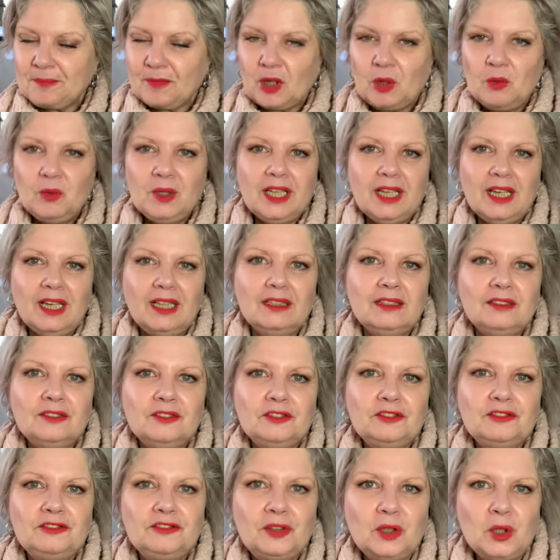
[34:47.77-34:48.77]
we can
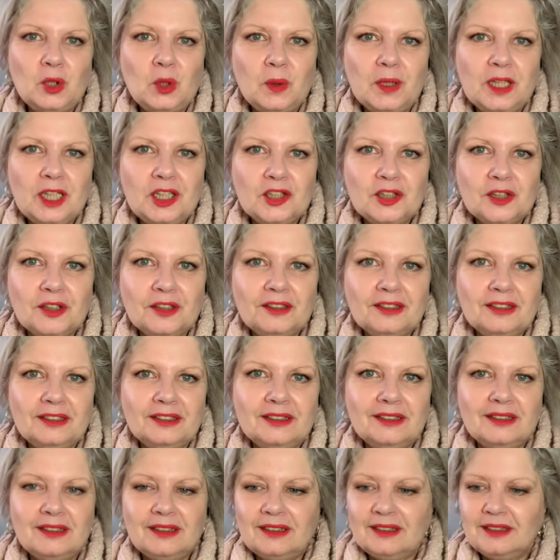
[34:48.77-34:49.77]
follow each
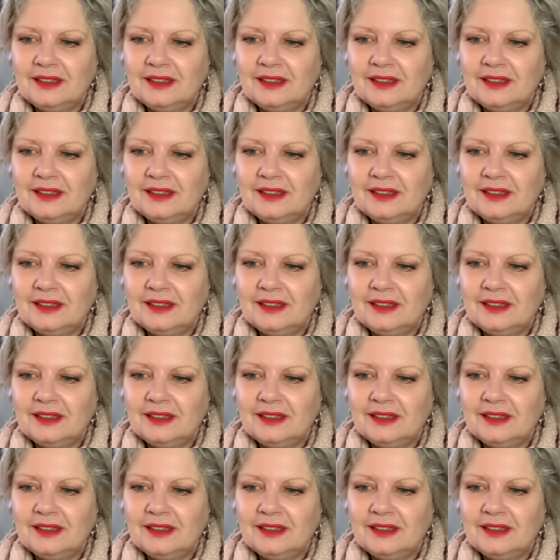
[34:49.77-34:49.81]
other